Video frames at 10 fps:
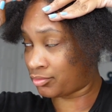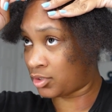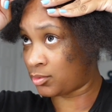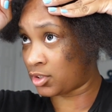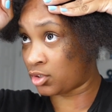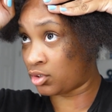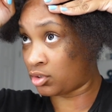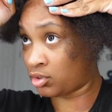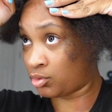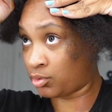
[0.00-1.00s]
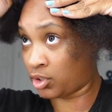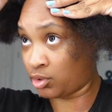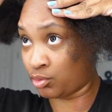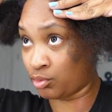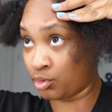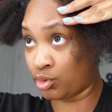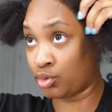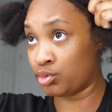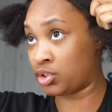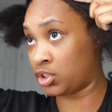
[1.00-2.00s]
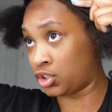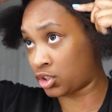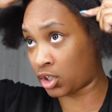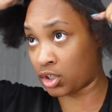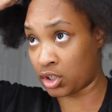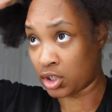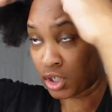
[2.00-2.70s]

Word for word: It was a little cute Gucci shirt.